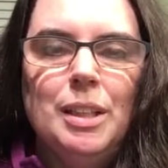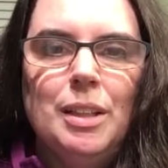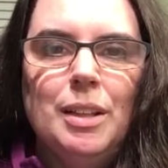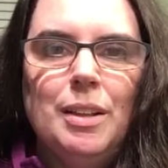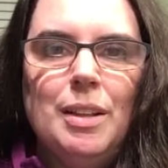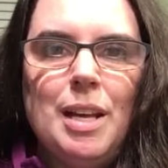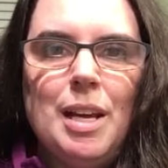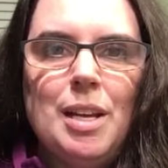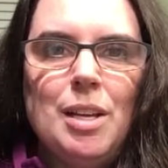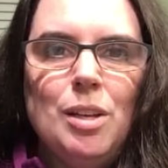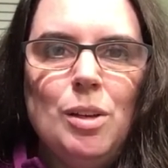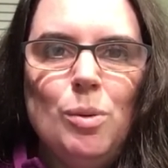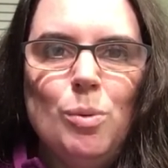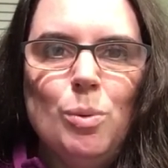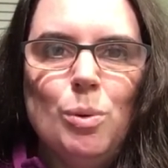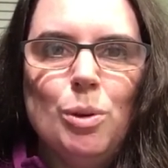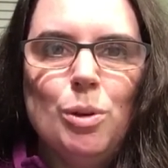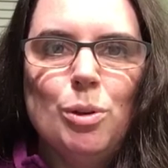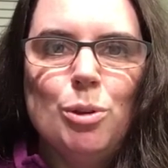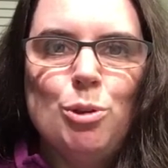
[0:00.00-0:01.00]
that you
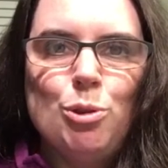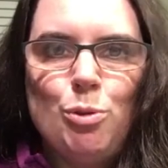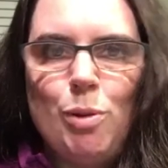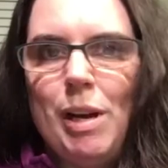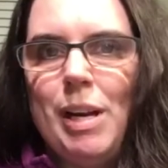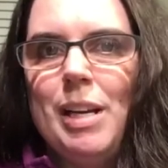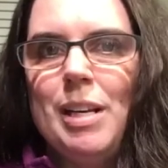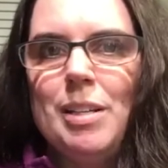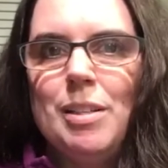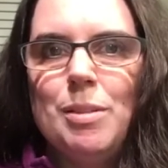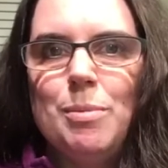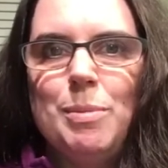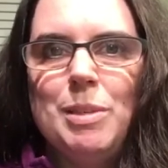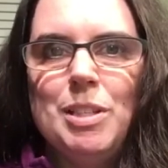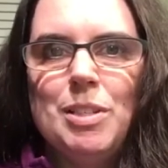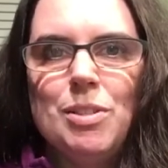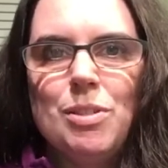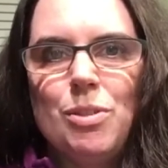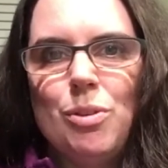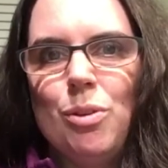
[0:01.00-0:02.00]
were trying to be
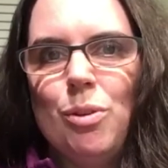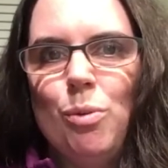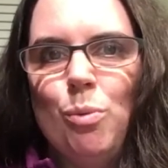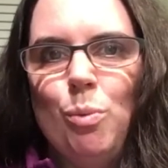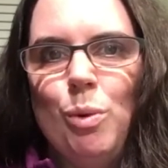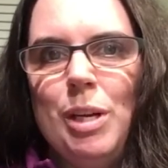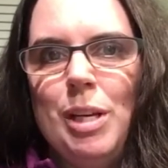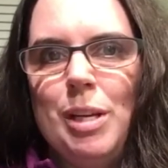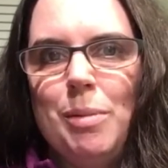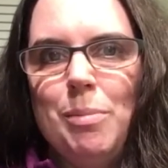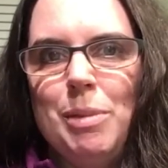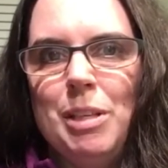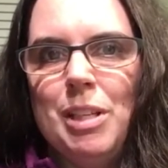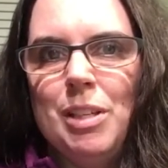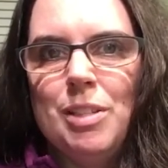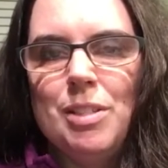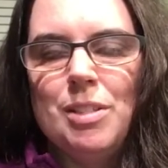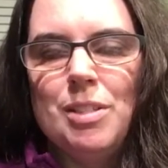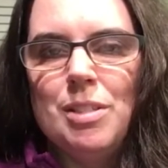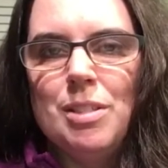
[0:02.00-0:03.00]
a certain way
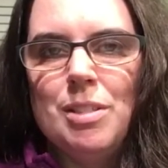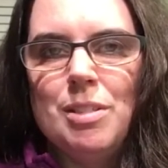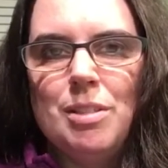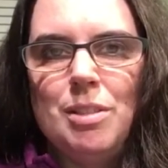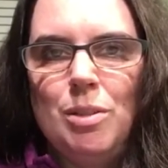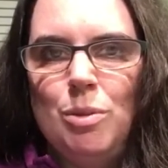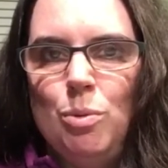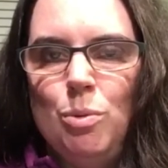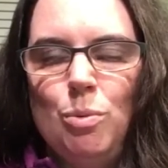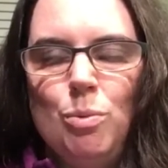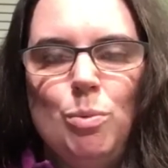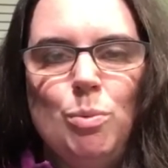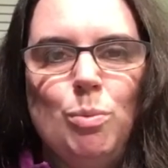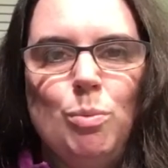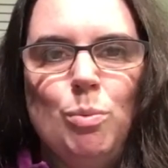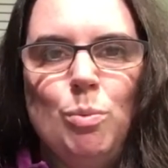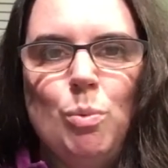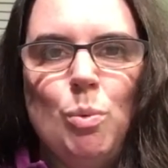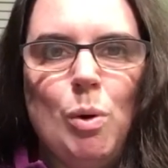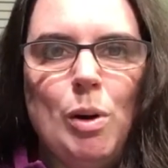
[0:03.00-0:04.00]
because you
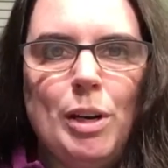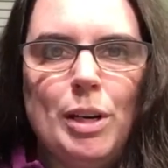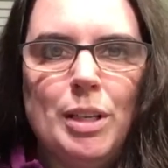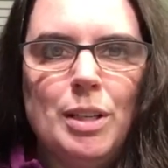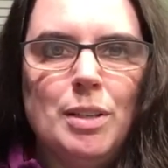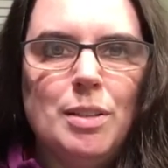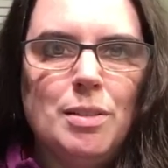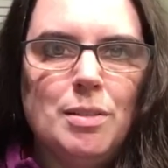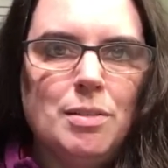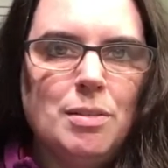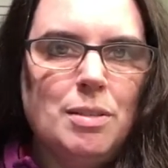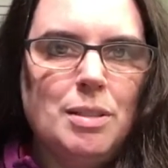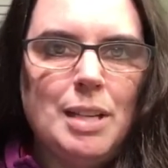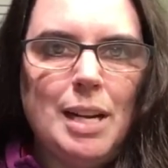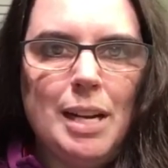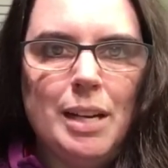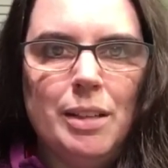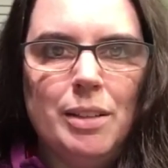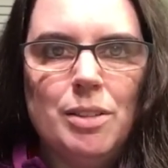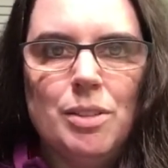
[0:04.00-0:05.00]
wanted
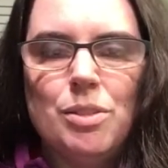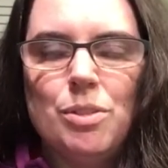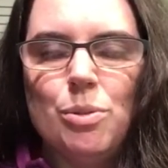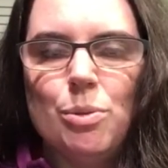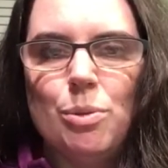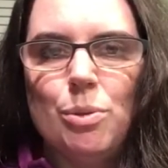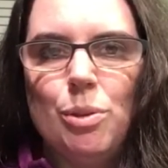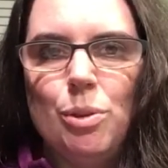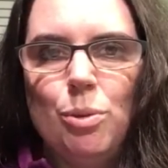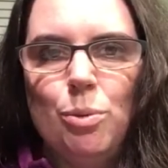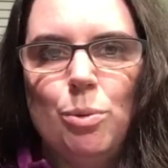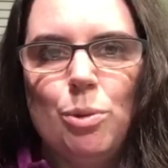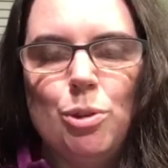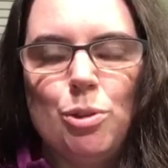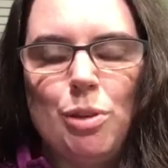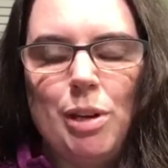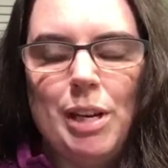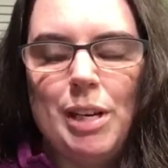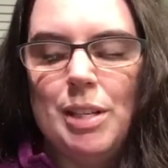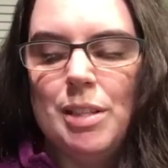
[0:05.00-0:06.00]
status or you were
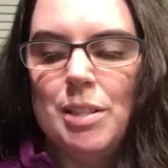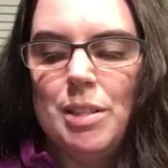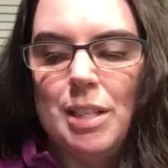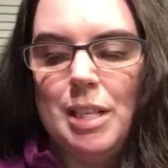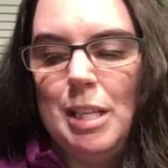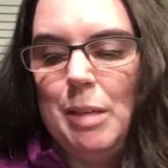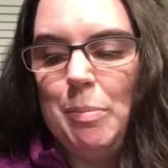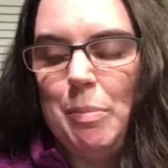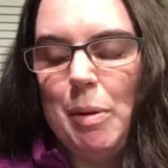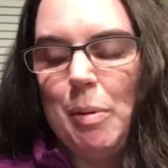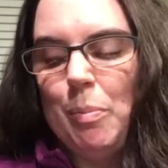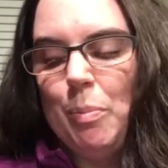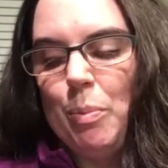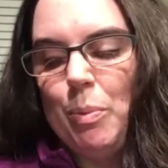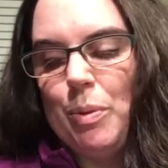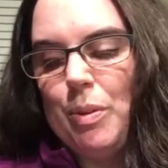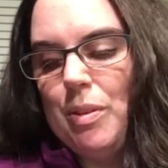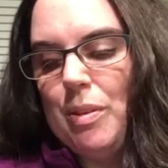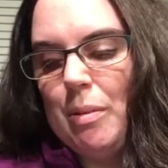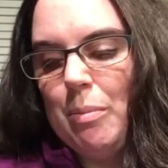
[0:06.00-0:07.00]
trying to keep up
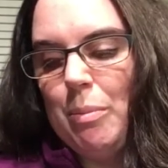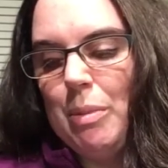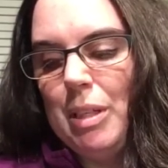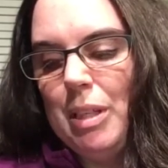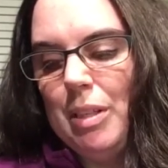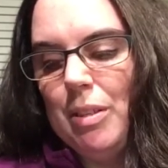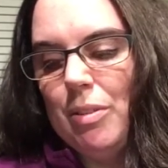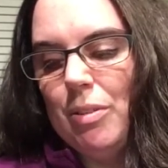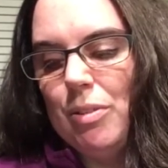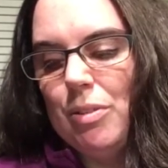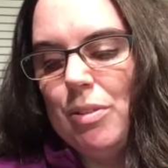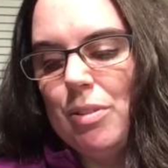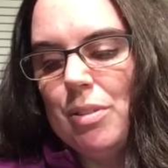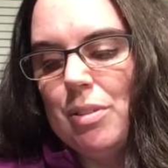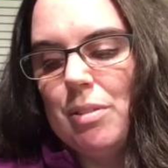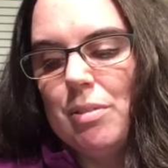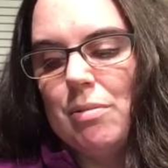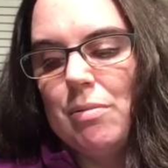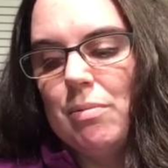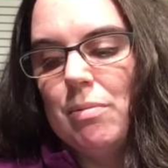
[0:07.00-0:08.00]
with somebody
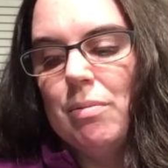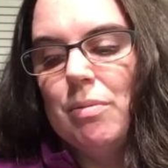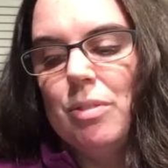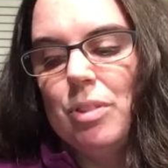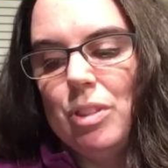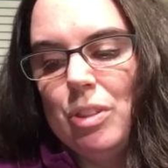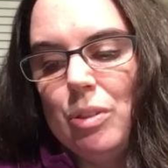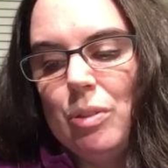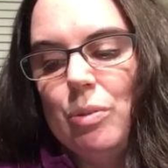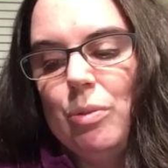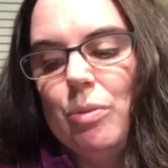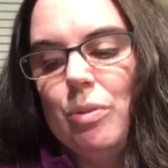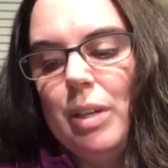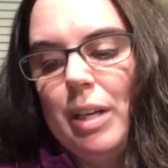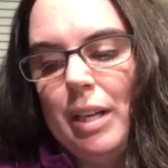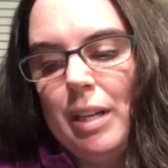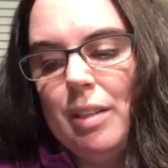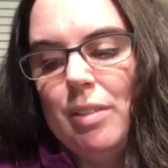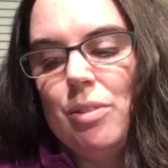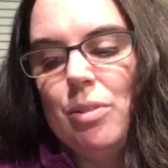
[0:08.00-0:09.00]
else. So
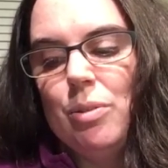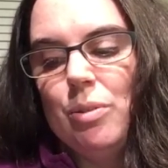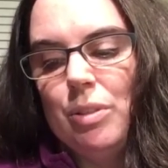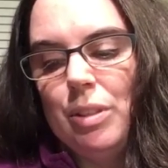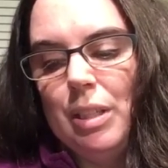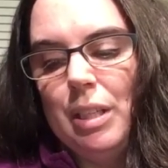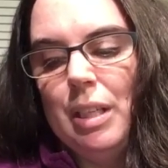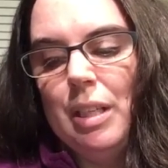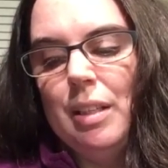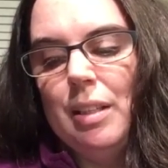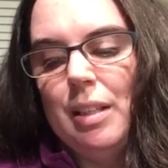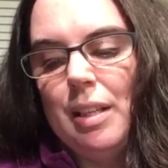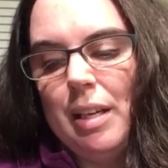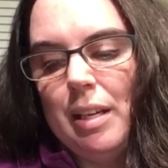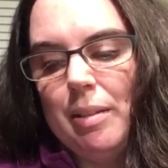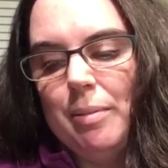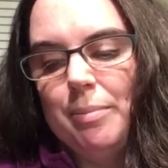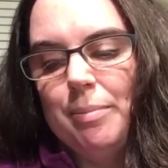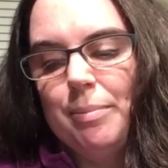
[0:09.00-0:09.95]
I totally get that.